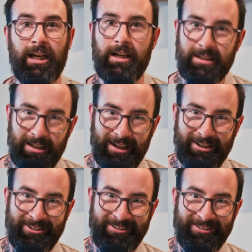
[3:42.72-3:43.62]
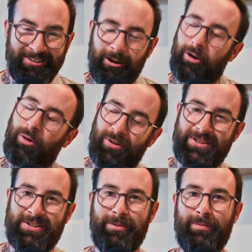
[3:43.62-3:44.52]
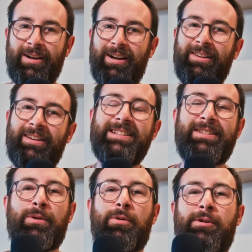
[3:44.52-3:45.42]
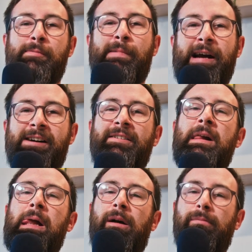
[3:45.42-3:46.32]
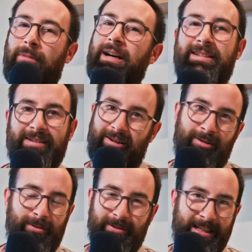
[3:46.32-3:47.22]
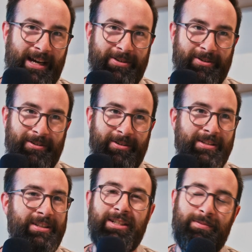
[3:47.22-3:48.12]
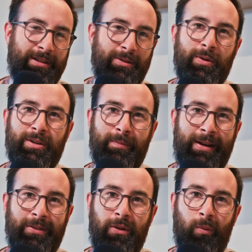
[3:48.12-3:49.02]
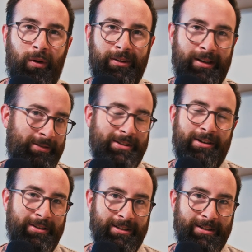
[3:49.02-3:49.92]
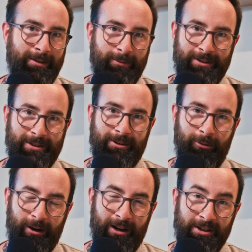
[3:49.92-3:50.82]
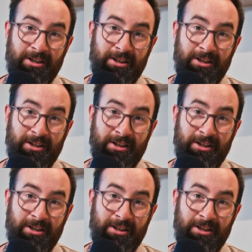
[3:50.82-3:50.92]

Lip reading: I scare you? Awesome. Let's talk about my terrible tattoo. Since we talked about the one that was done in someone's garage,